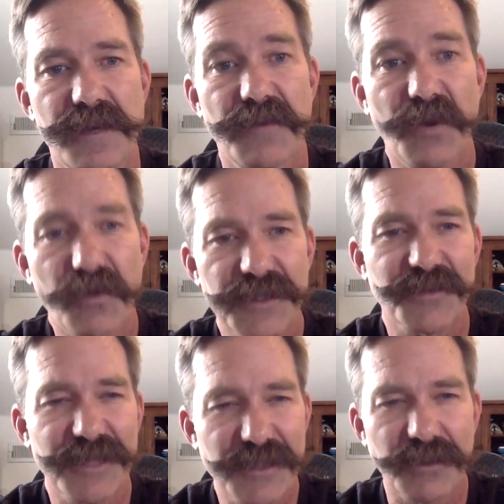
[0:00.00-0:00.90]
But once
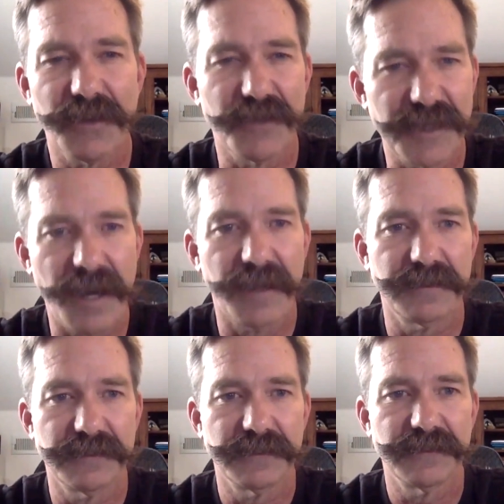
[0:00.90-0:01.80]
we do it, we're
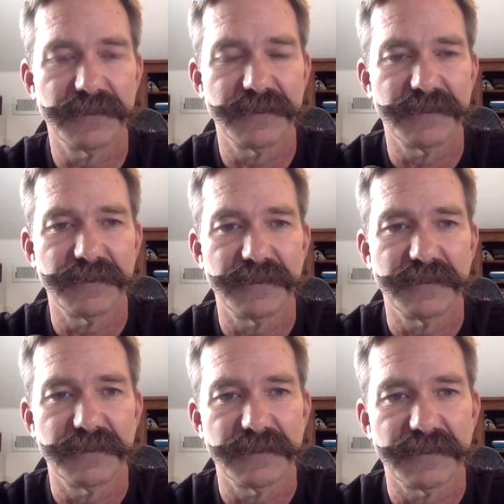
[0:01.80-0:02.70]
done.
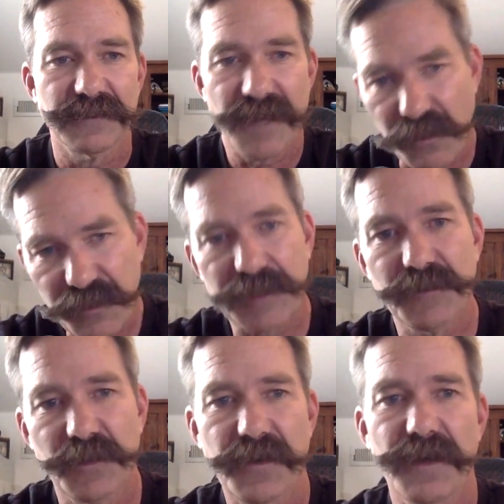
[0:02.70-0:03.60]
Now we can
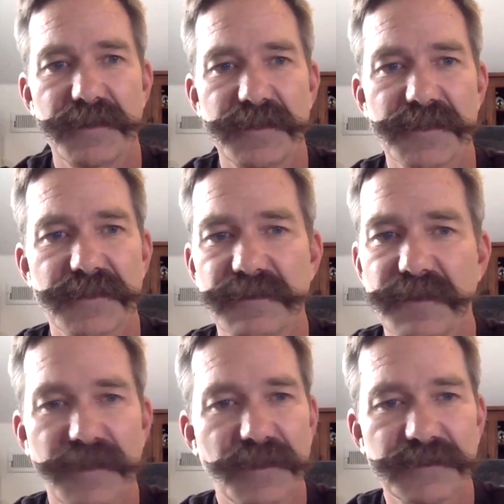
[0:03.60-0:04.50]
move on. Just,
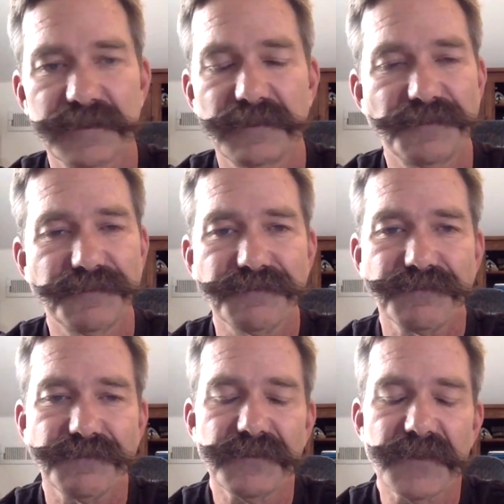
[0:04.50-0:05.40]

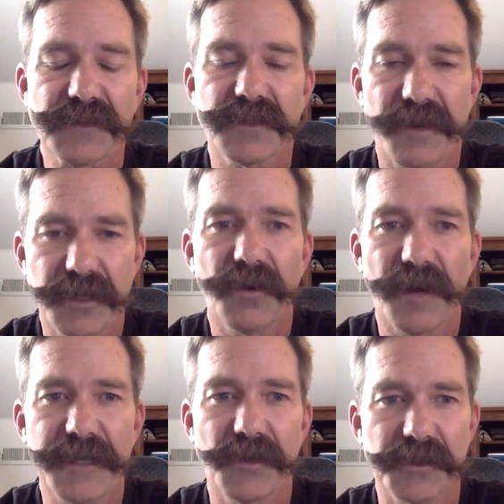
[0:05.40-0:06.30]
So I
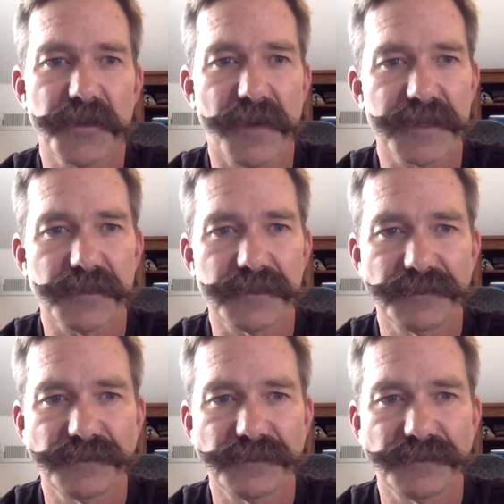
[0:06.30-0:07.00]
know it's possible.